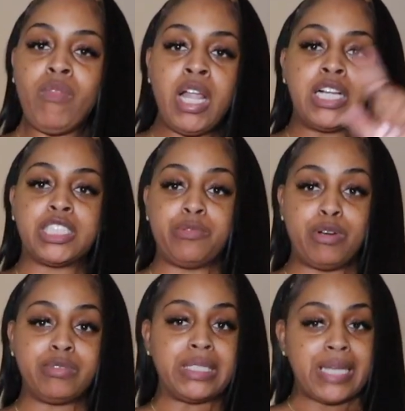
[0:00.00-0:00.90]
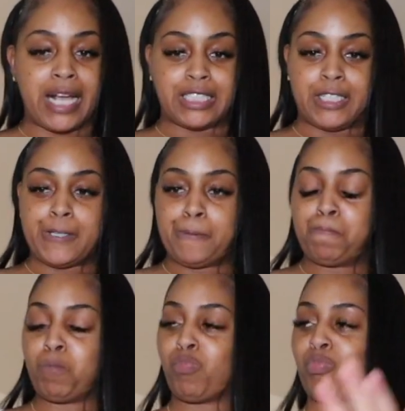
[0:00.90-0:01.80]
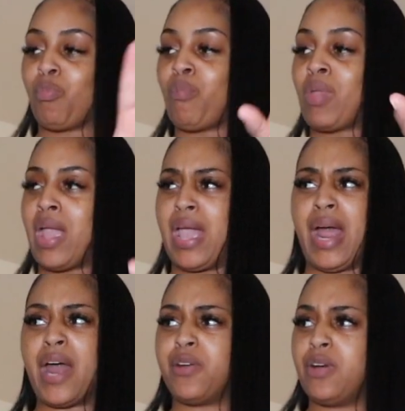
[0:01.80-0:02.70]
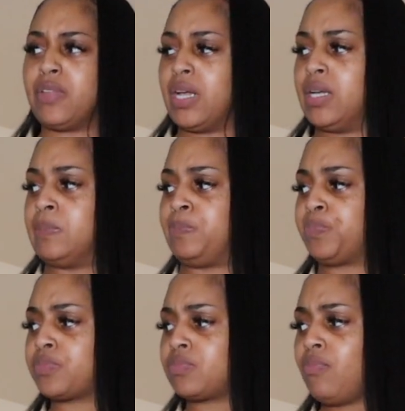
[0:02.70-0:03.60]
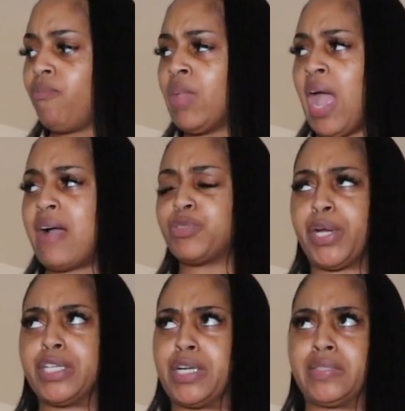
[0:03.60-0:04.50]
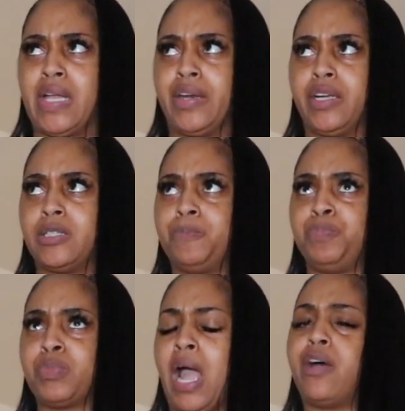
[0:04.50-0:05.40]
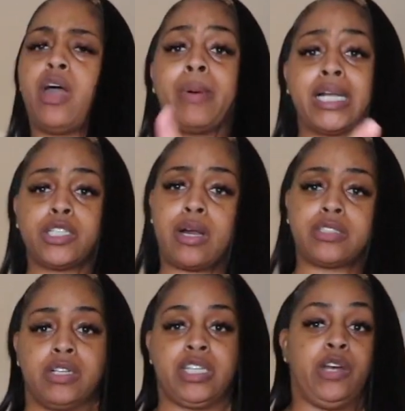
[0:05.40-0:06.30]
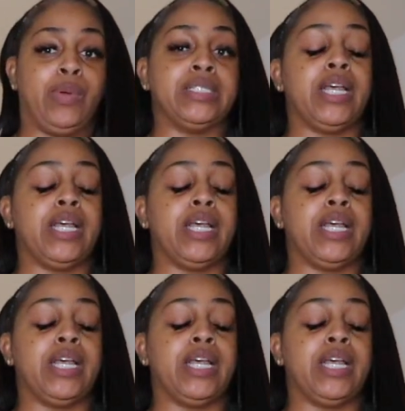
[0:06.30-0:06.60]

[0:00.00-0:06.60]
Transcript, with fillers: Because she moved to Texas. And I don't know if they have Trader Joe's down there. I don't know, but I told her I was going to send her one.